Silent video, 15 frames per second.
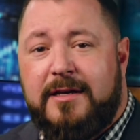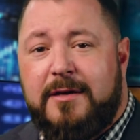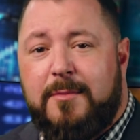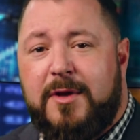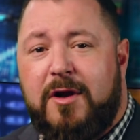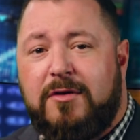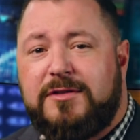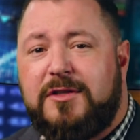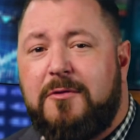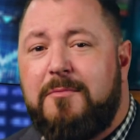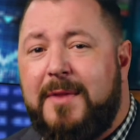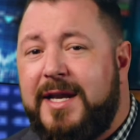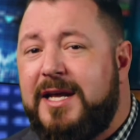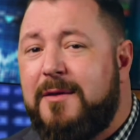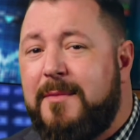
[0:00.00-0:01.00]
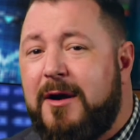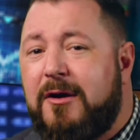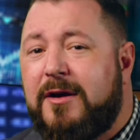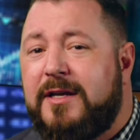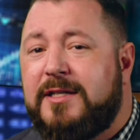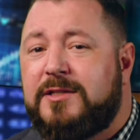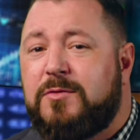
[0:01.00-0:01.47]
but also many
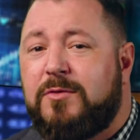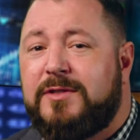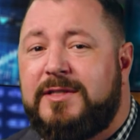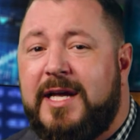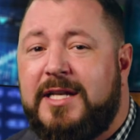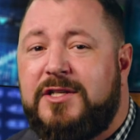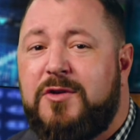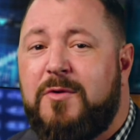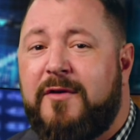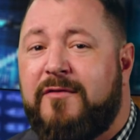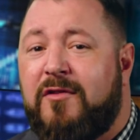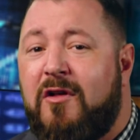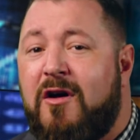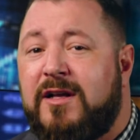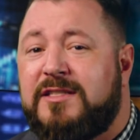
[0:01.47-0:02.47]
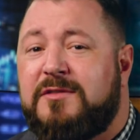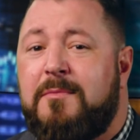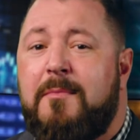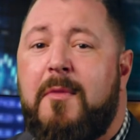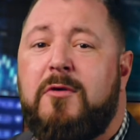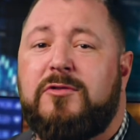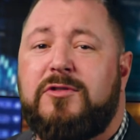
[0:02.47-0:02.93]
Americans were said to have lost
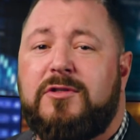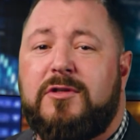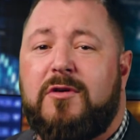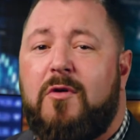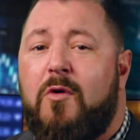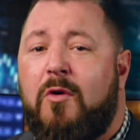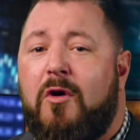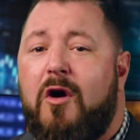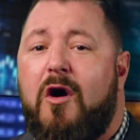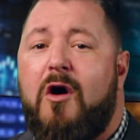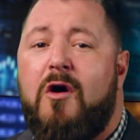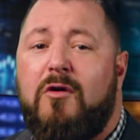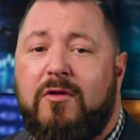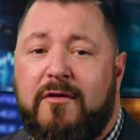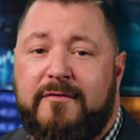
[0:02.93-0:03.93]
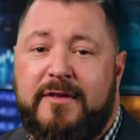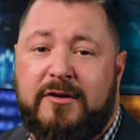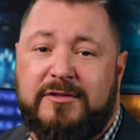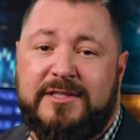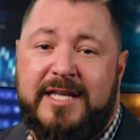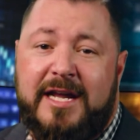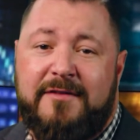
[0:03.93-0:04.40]
most or all of
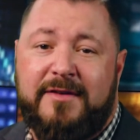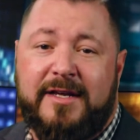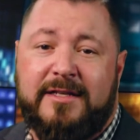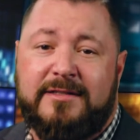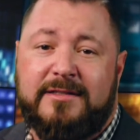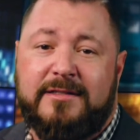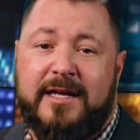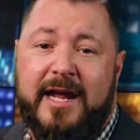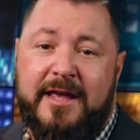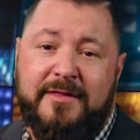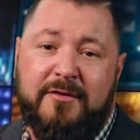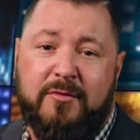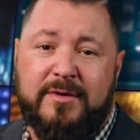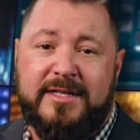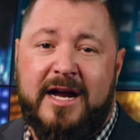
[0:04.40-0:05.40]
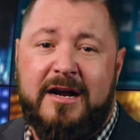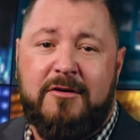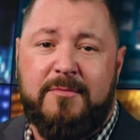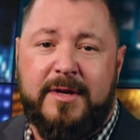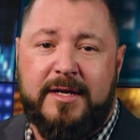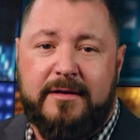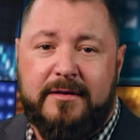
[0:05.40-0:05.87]
their savings and their
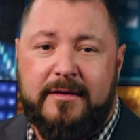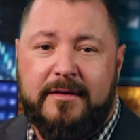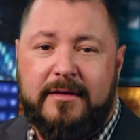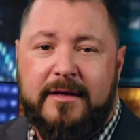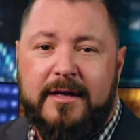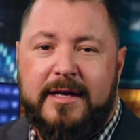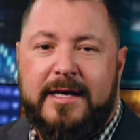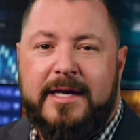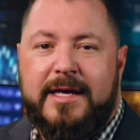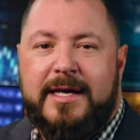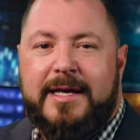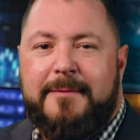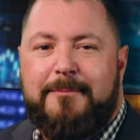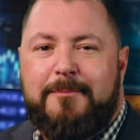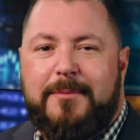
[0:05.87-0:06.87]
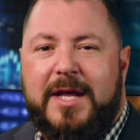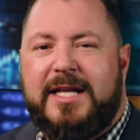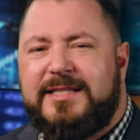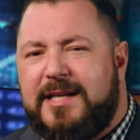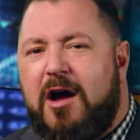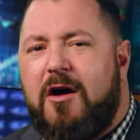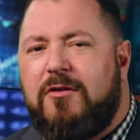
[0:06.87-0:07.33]
retirement.
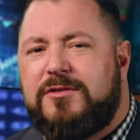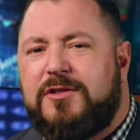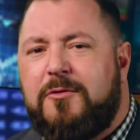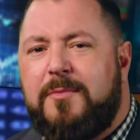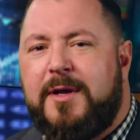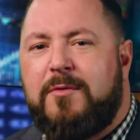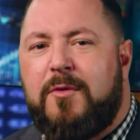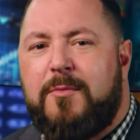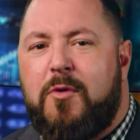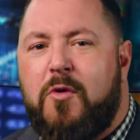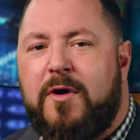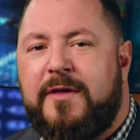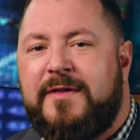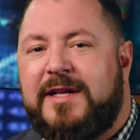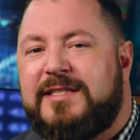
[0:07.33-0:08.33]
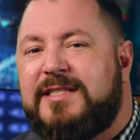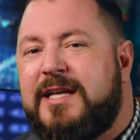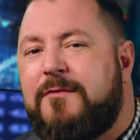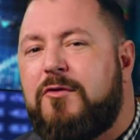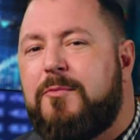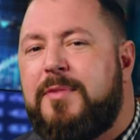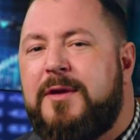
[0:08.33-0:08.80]
It's also been reported that
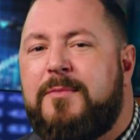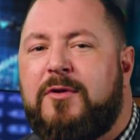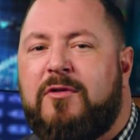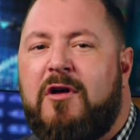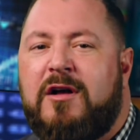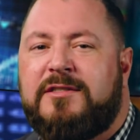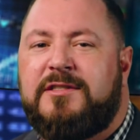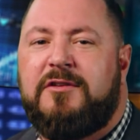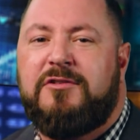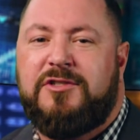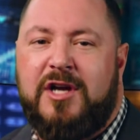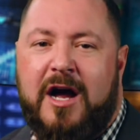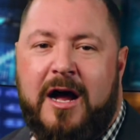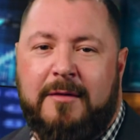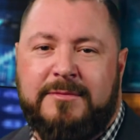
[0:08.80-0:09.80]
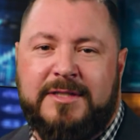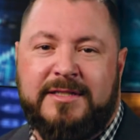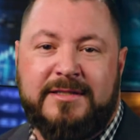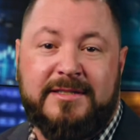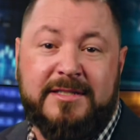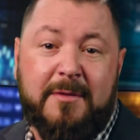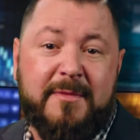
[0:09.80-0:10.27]
several people lost their jobs
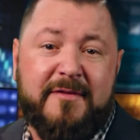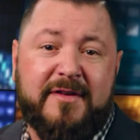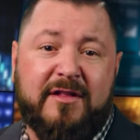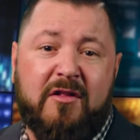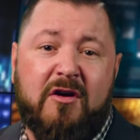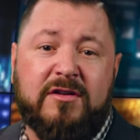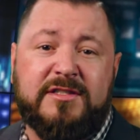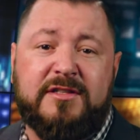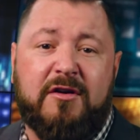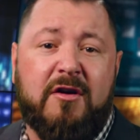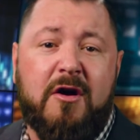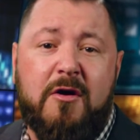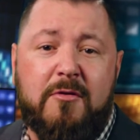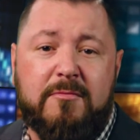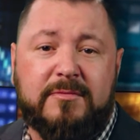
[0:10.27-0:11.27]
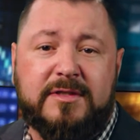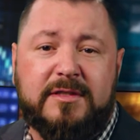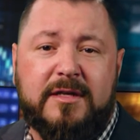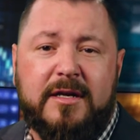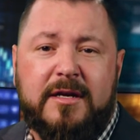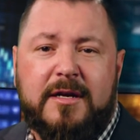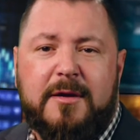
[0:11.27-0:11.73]
and some even lost their
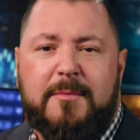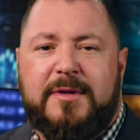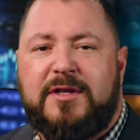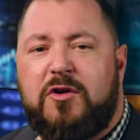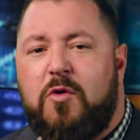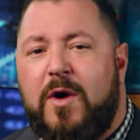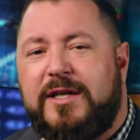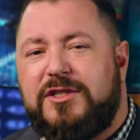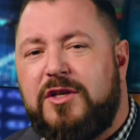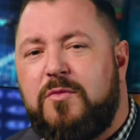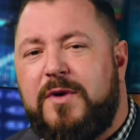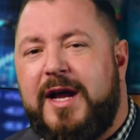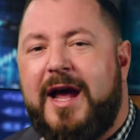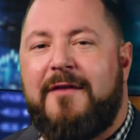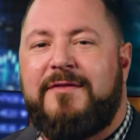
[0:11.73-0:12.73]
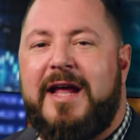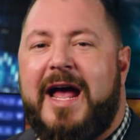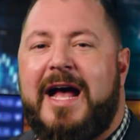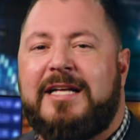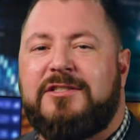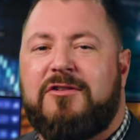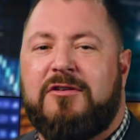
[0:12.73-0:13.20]
homes. But the question we have
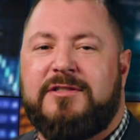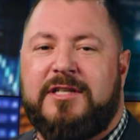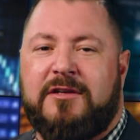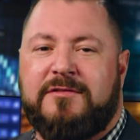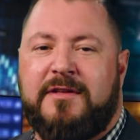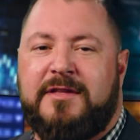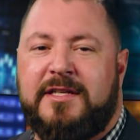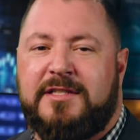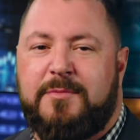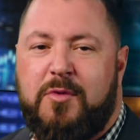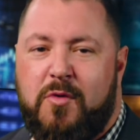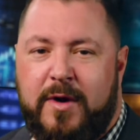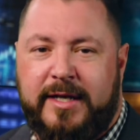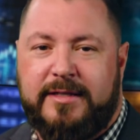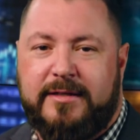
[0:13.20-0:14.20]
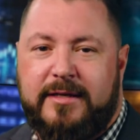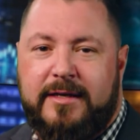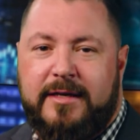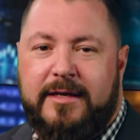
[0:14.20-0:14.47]
to ask ourselves at this point